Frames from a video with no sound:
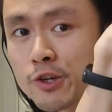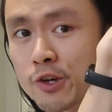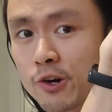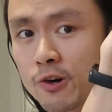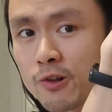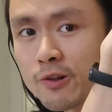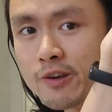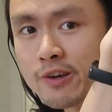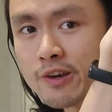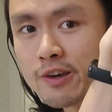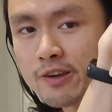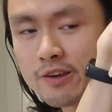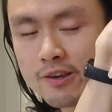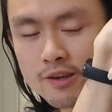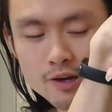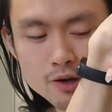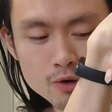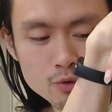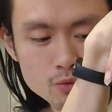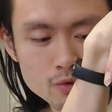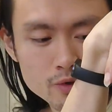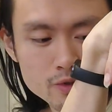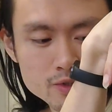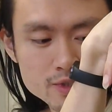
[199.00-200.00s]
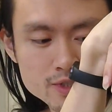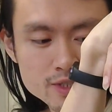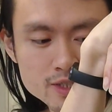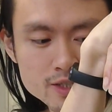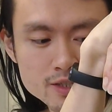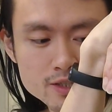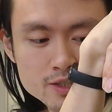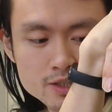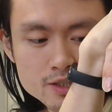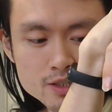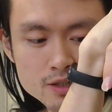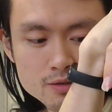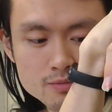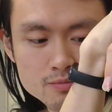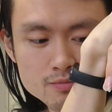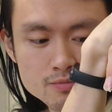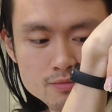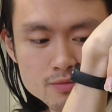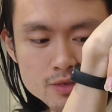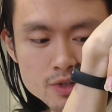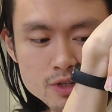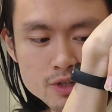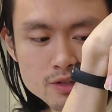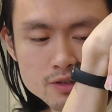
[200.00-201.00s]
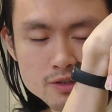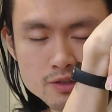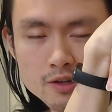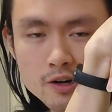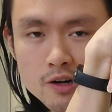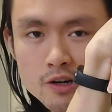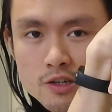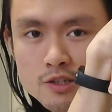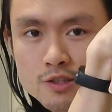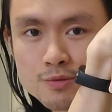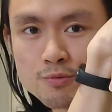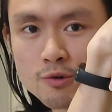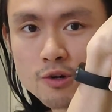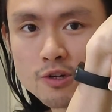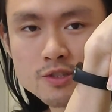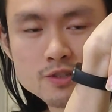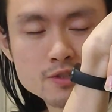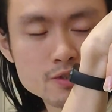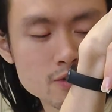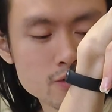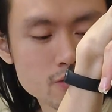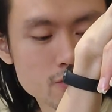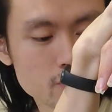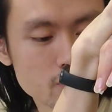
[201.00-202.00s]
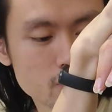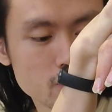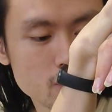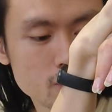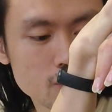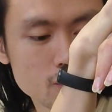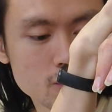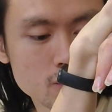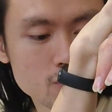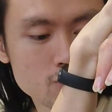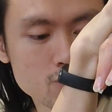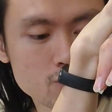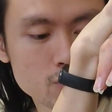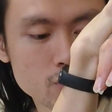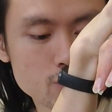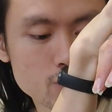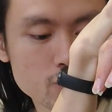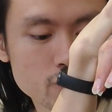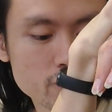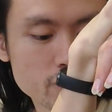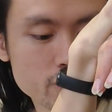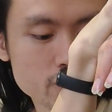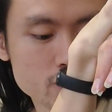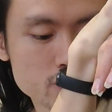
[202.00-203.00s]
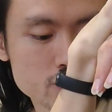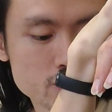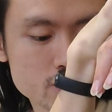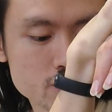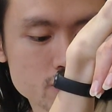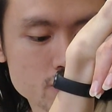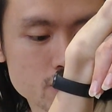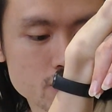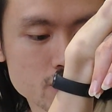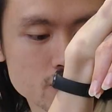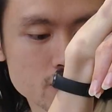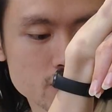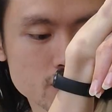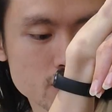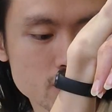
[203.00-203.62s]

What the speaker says: Calling it now, we'll see some dark spots on the paper filter,